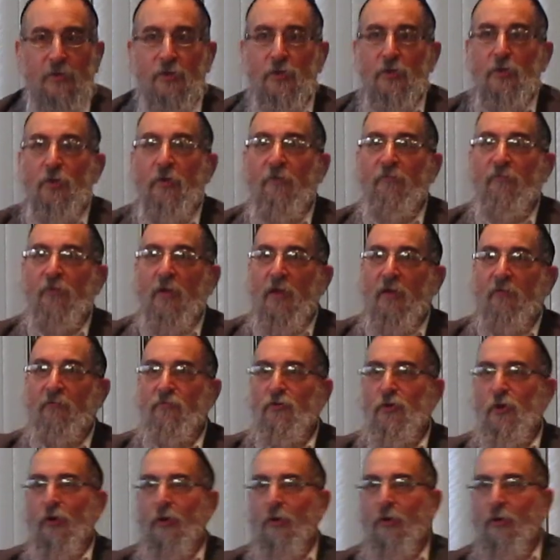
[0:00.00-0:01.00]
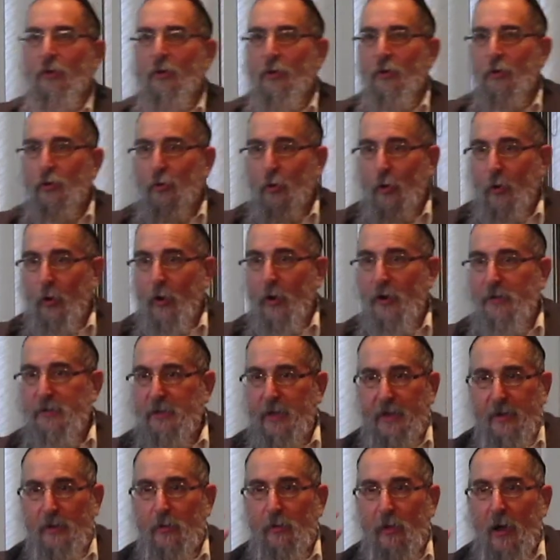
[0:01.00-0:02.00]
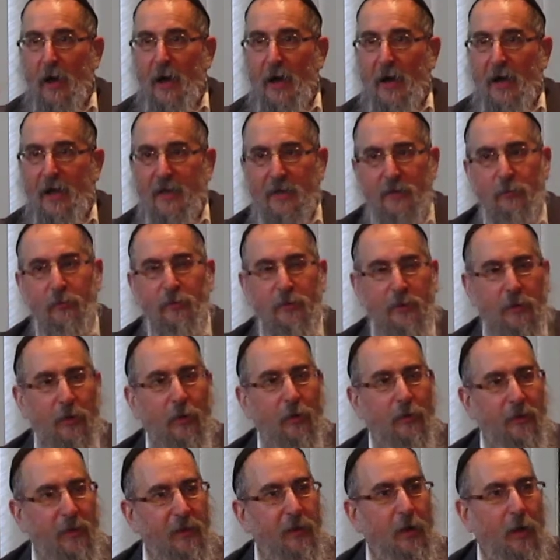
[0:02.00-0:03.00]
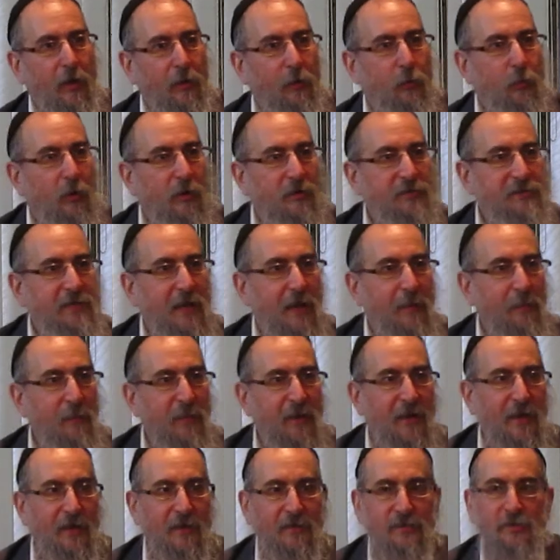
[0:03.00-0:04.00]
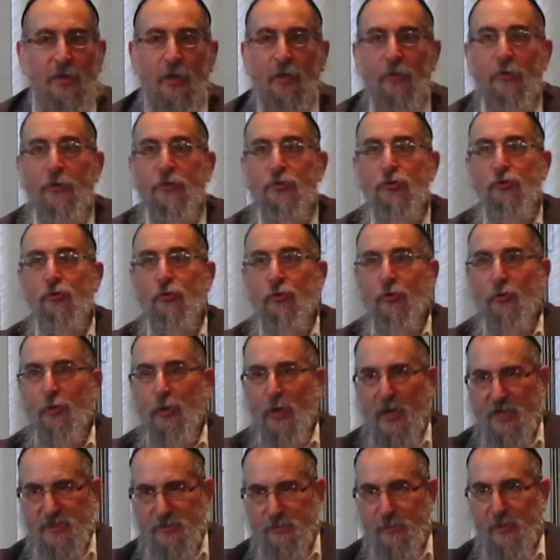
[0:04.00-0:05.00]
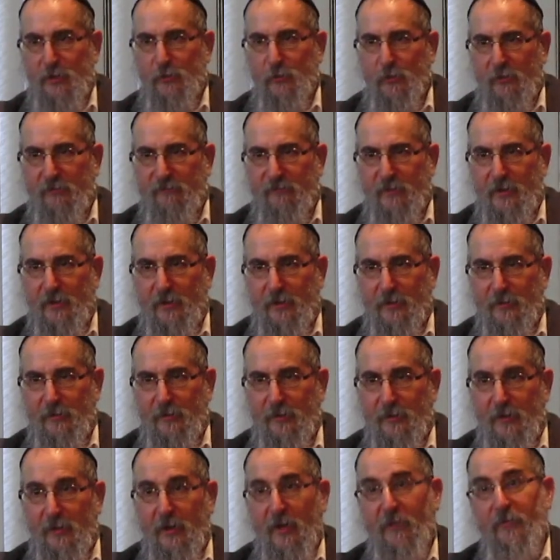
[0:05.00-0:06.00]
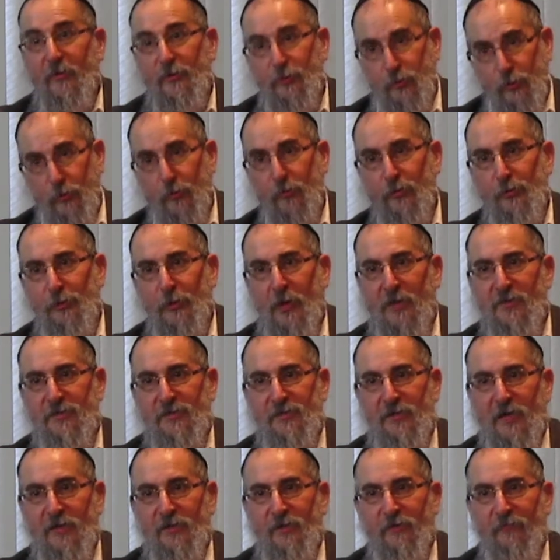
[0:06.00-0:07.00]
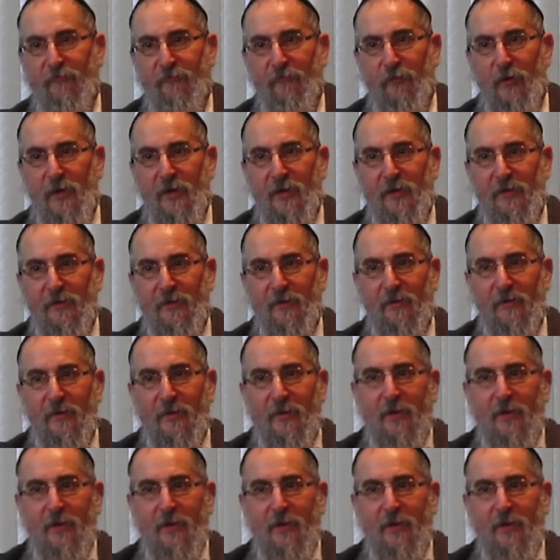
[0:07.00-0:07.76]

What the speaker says: If you're caught in a lie, in other words, that means the truth has been revealed. And the truth does set you free.